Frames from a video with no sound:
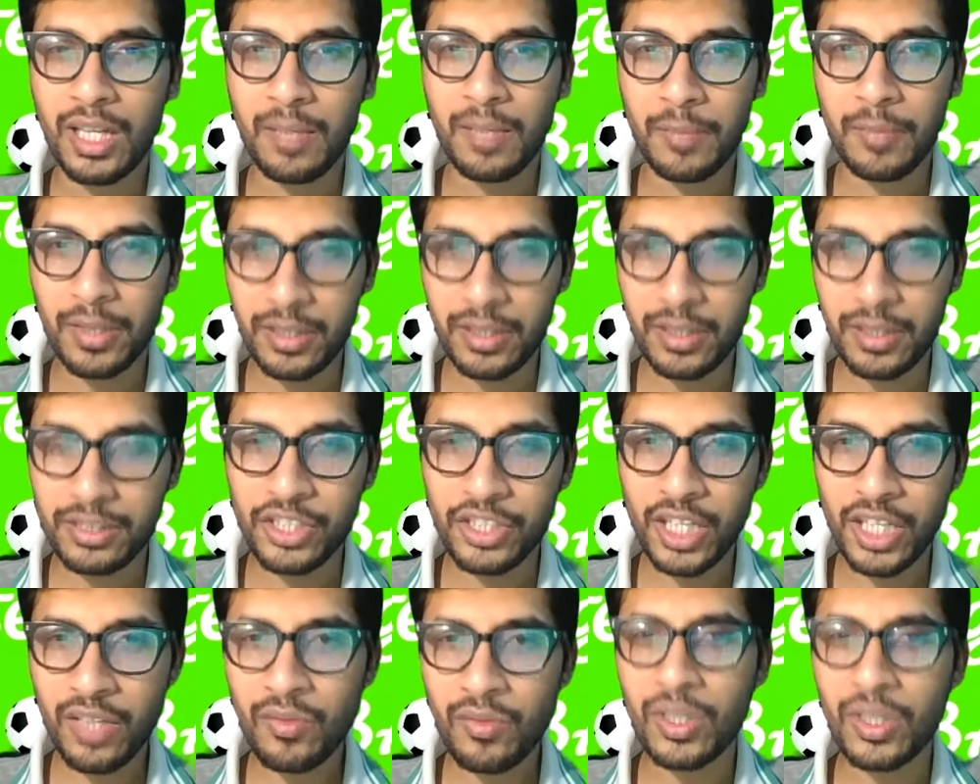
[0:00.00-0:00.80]
but
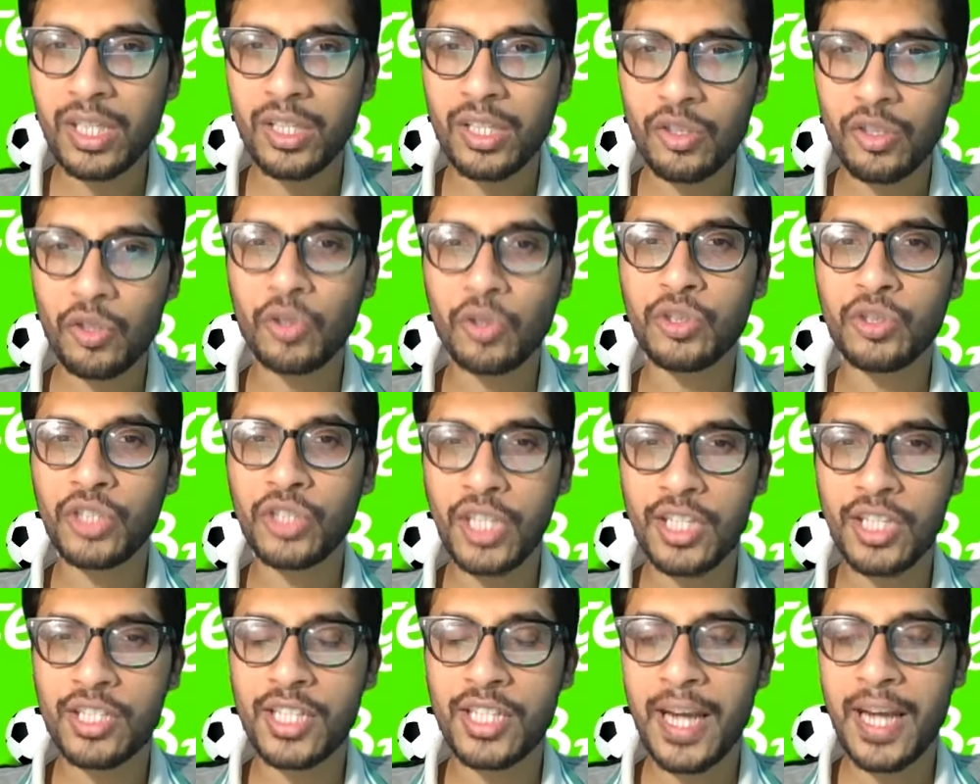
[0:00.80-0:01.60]
generally you don't
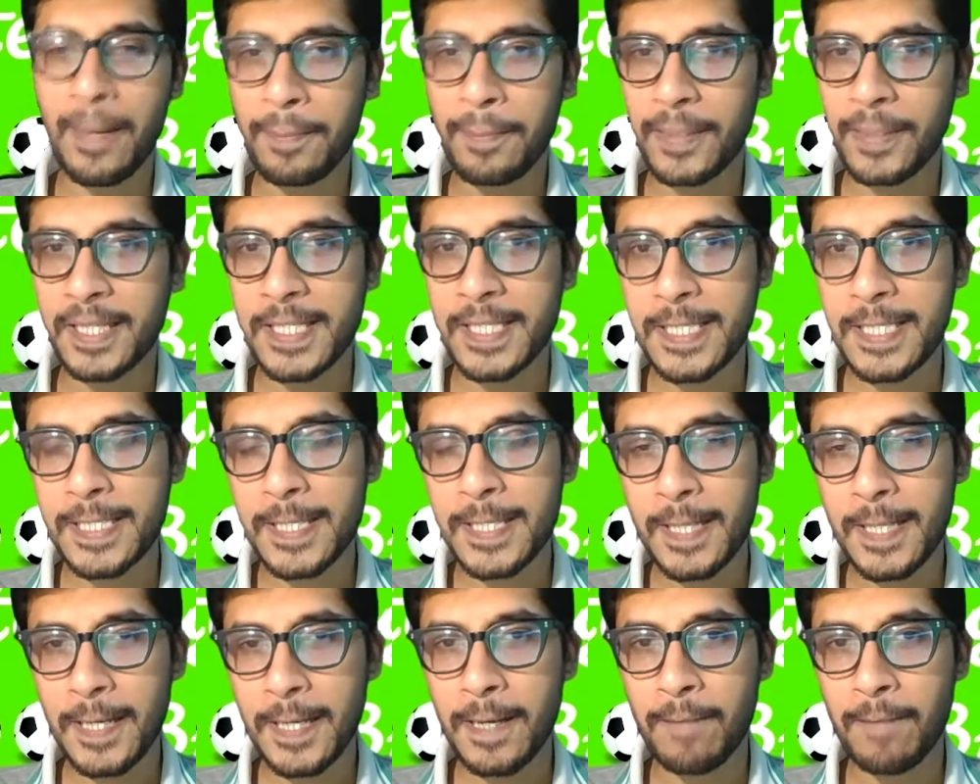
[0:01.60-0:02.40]
change captains
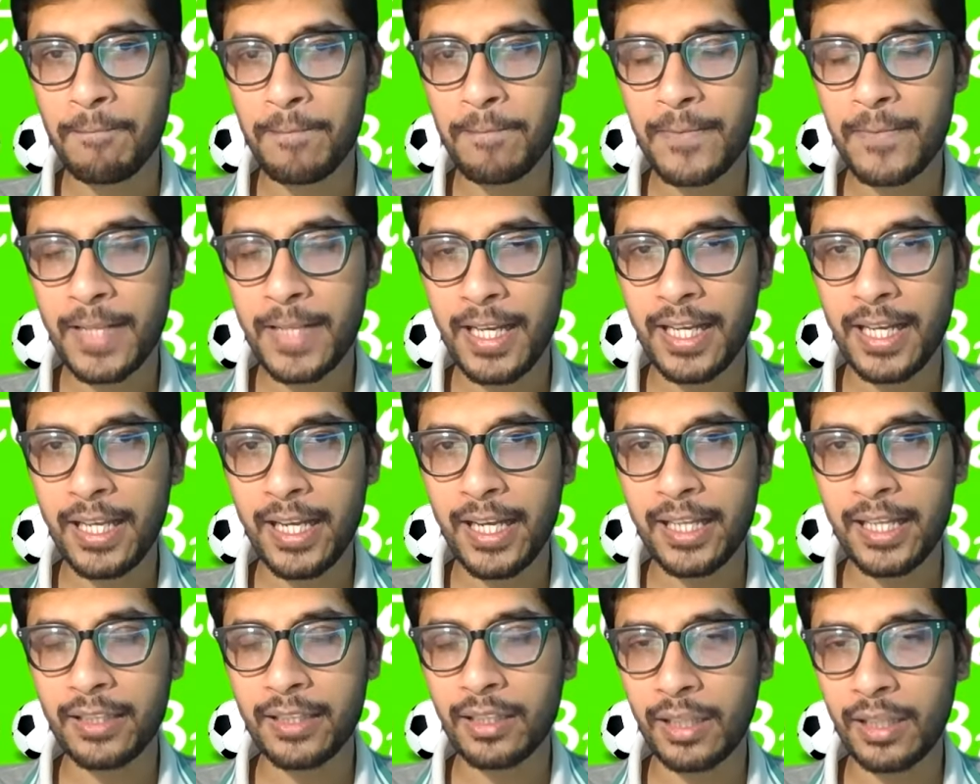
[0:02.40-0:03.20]

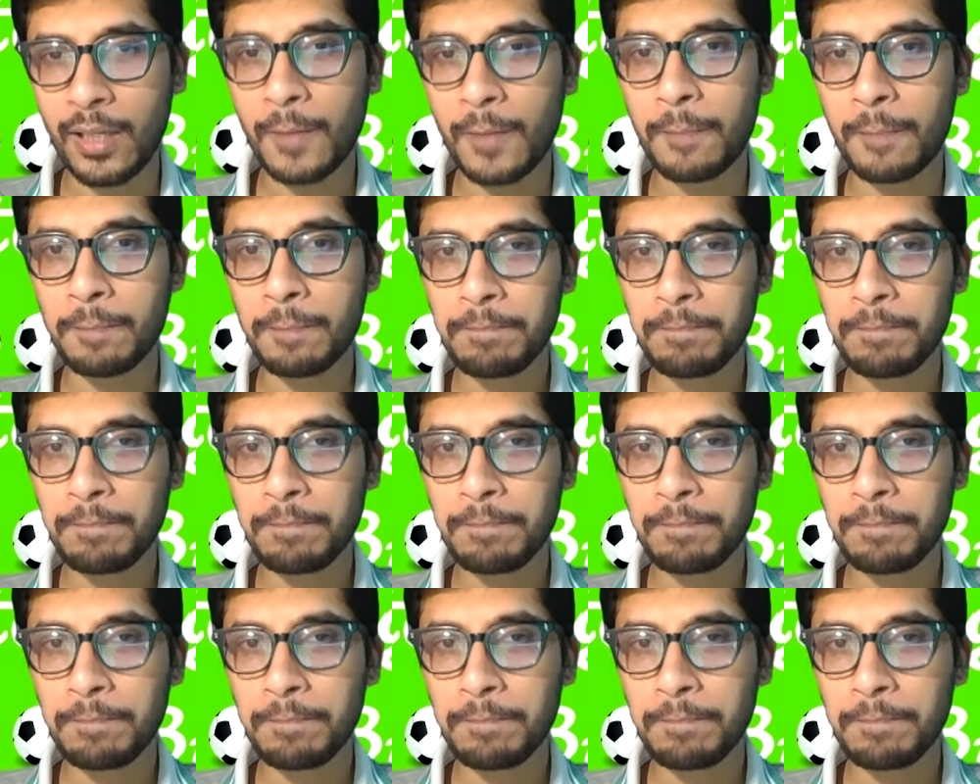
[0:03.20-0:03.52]
at the club